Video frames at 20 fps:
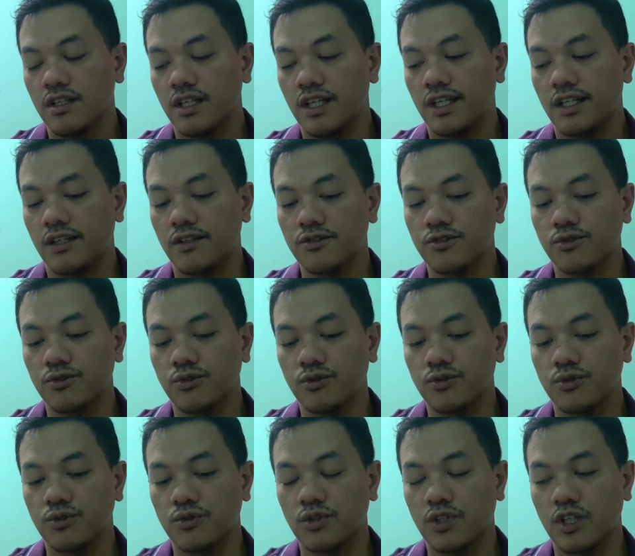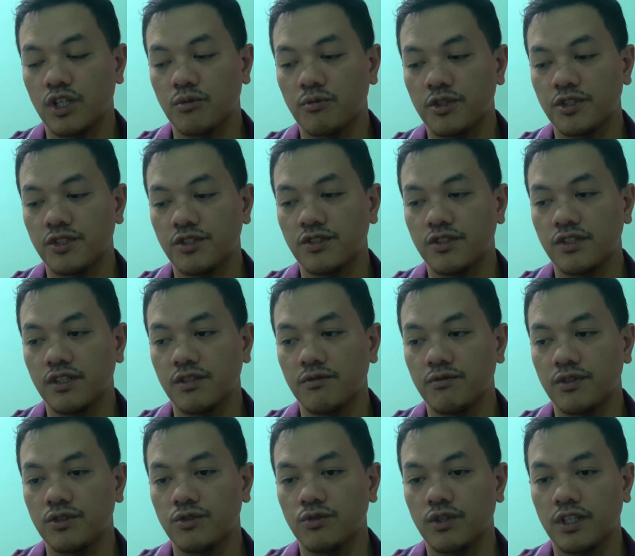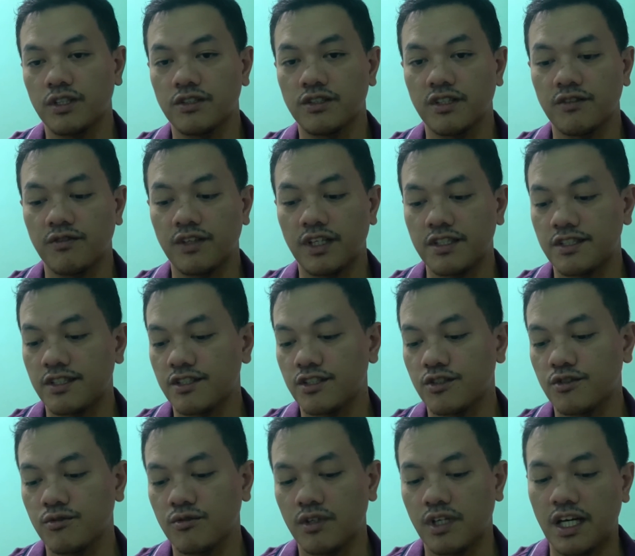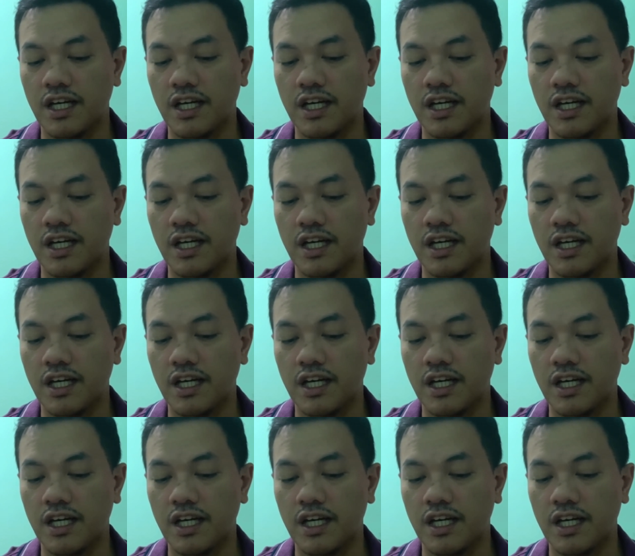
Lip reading: and I also don't know how much is delivered to other devices.